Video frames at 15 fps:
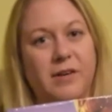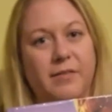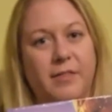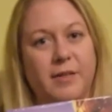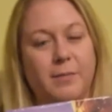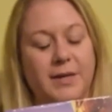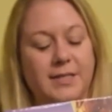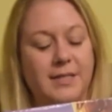
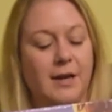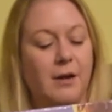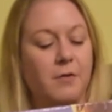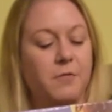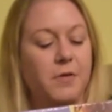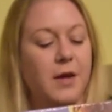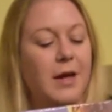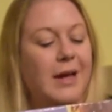everything
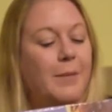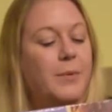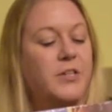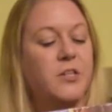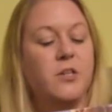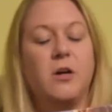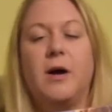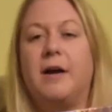myself.
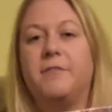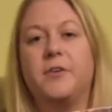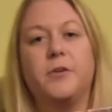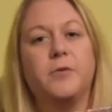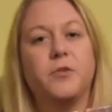But you know, after you're